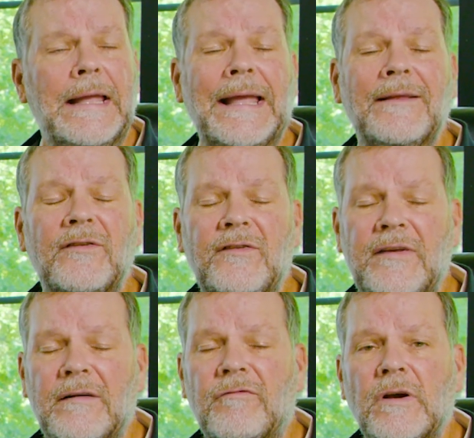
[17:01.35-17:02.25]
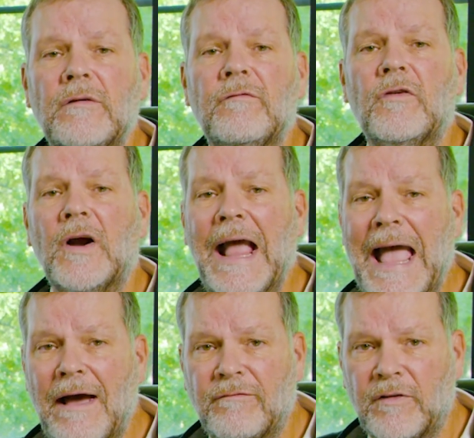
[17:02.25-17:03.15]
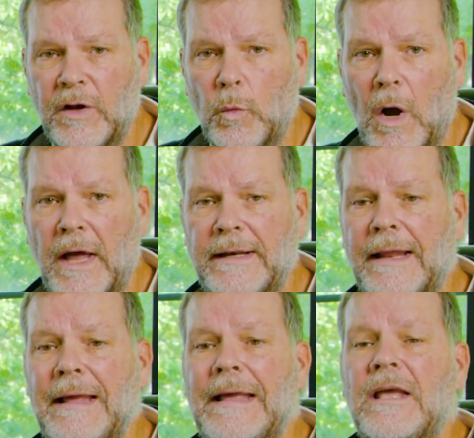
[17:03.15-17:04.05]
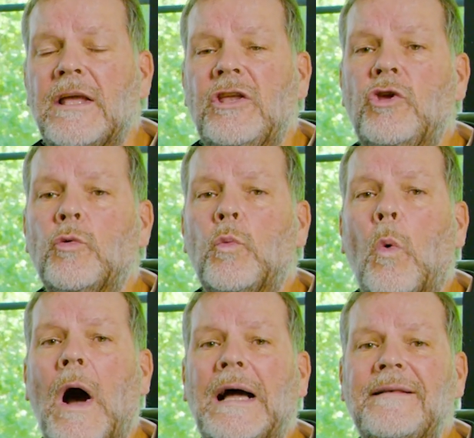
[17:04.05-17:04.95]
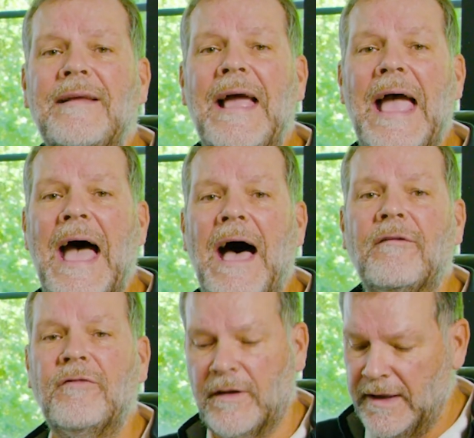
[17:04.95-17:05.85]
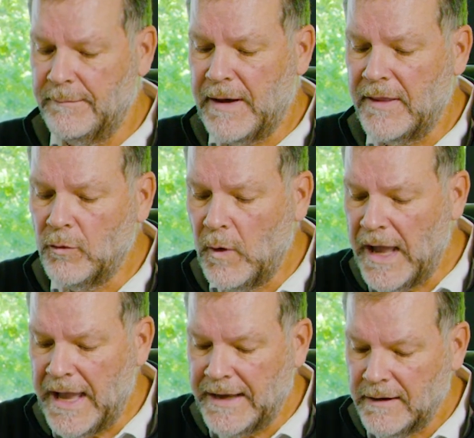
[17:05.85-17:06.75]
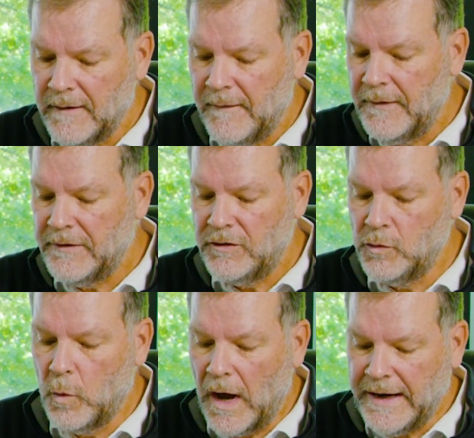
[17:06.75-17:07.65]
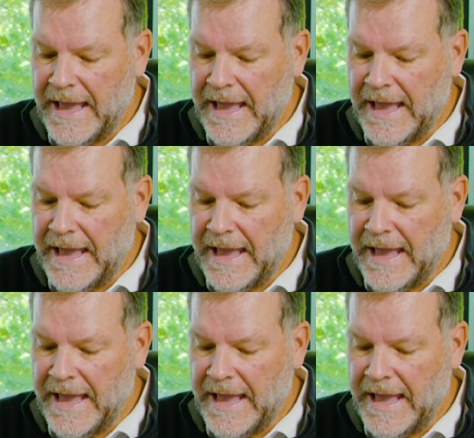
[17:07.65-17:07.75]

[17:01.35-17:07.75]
It's different for everyone. You want to have, and by the way, you want to